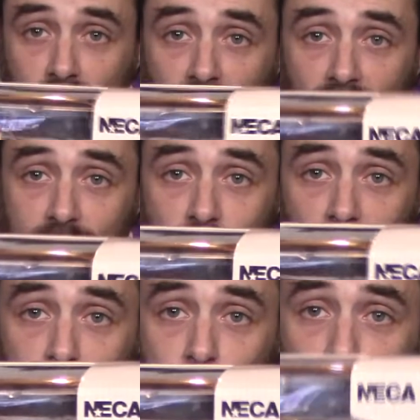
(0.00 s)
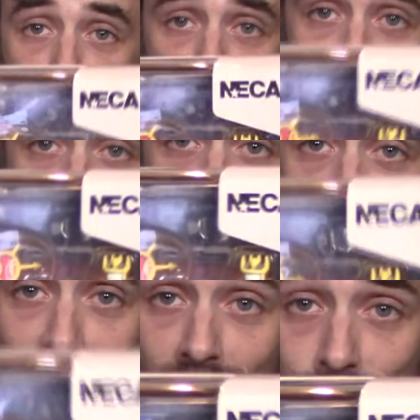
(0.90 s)
That's right, finally
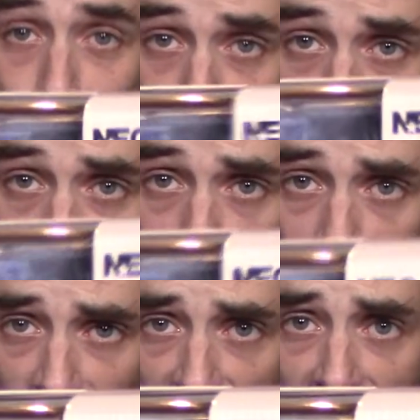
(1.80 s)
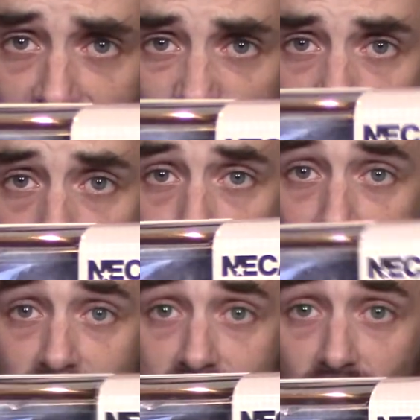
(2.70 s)
got her. I actually picked
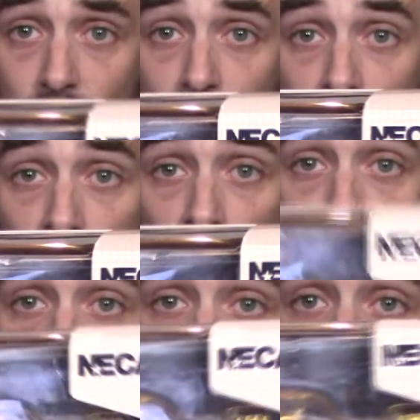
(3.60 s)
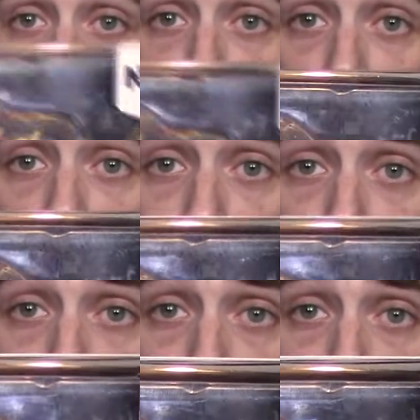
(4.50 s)
this up from
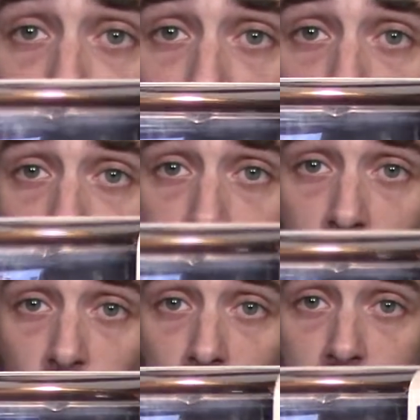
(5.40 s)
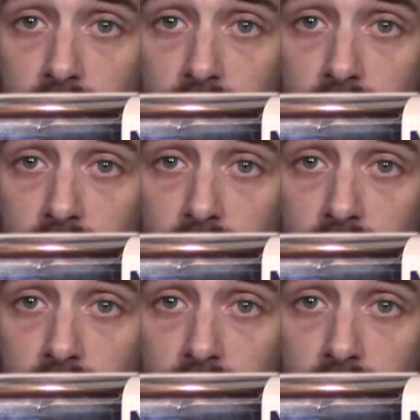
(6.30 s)
Big Bad Toy Store.